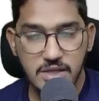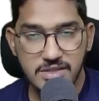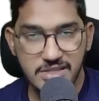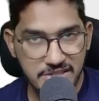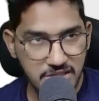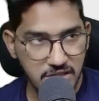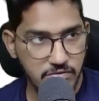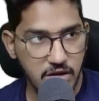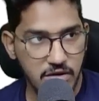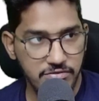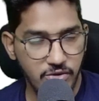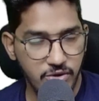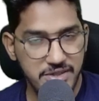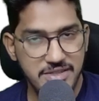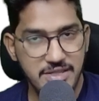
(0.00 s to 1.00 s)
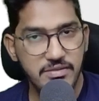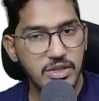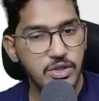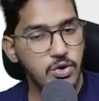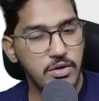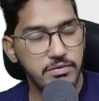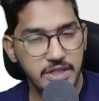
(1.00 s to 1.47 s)
Section
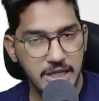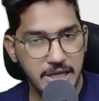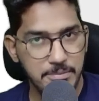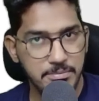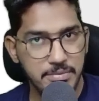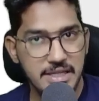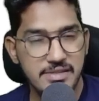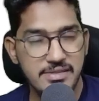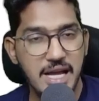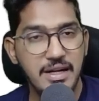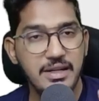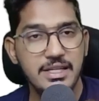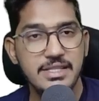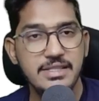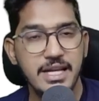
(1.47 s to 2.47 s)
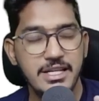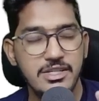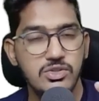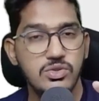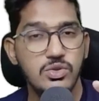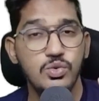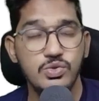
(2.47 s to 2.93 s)
147 of the Companies Act is
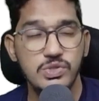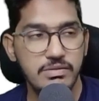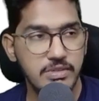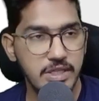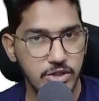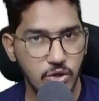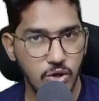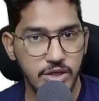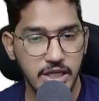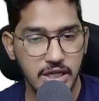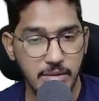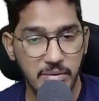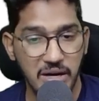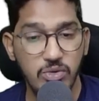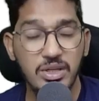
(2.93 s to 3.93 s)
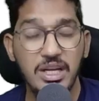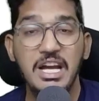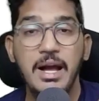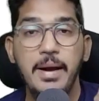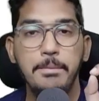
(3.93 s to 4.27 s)
exclusively talking about